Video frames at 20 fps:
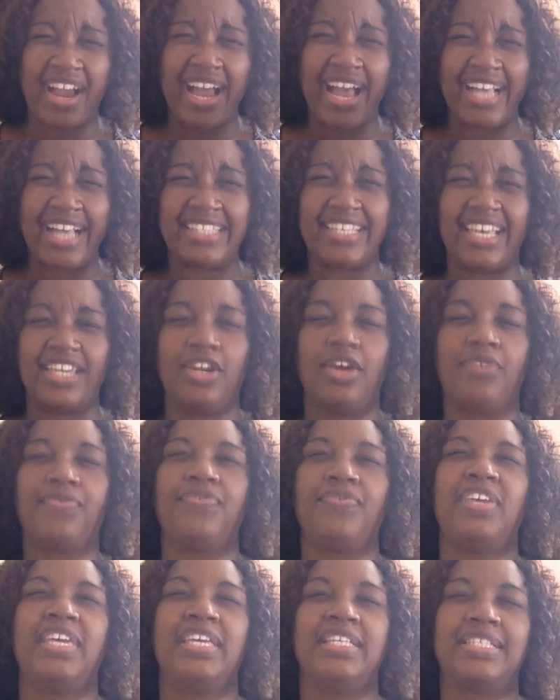hands and your
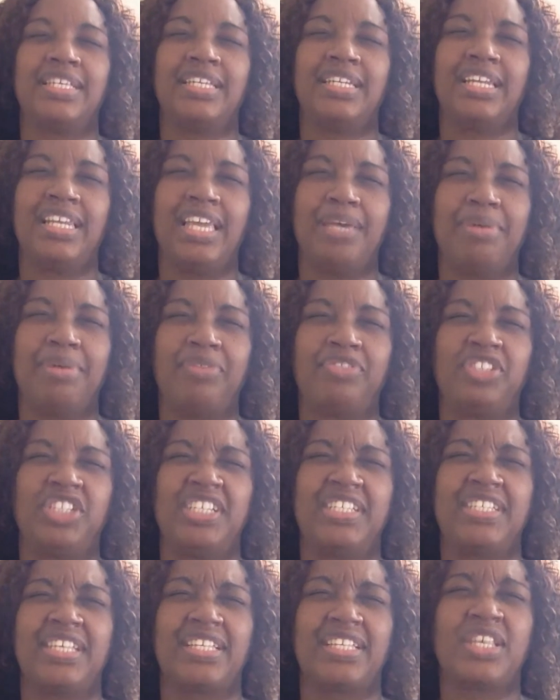feet in the name of
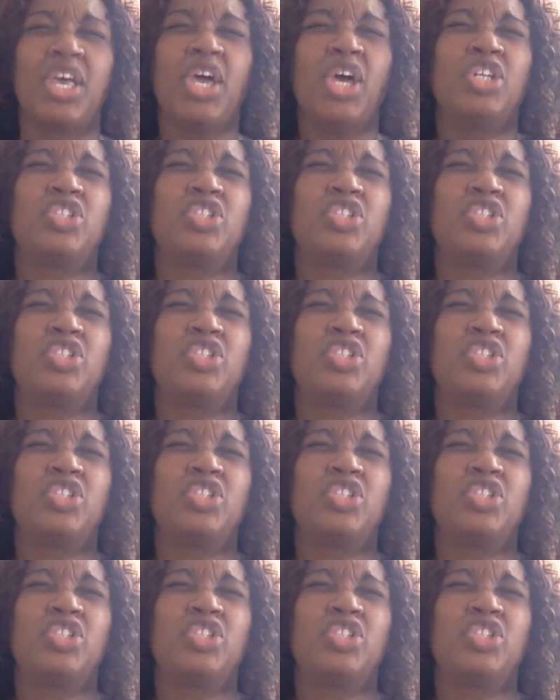Jesus,